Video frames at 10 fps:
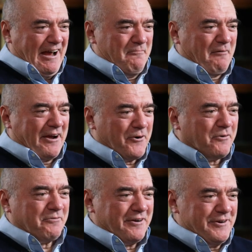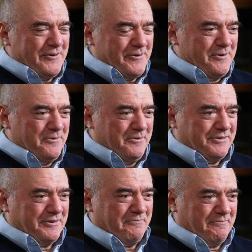My girlfriend, who
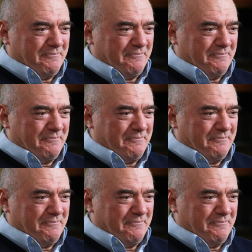is a